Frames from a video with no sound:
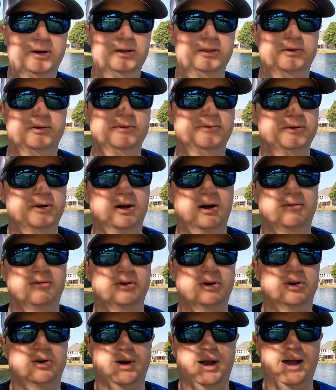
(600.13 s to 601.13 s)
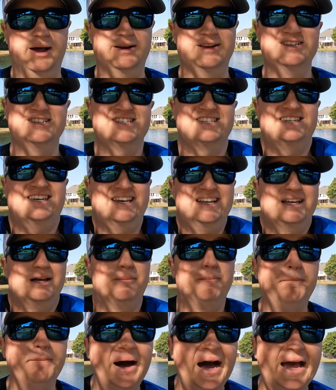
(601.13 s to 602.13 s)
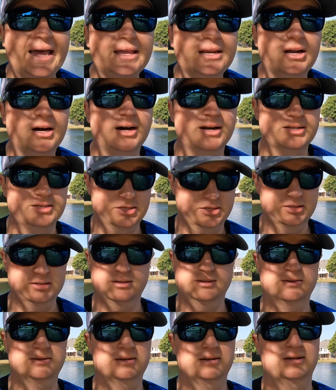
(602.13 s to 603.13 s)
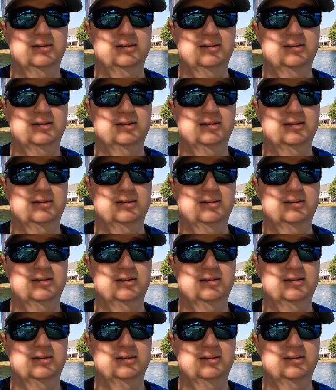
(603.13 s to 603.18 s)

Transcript: great lure for covering ground and just getting a bite, honestly.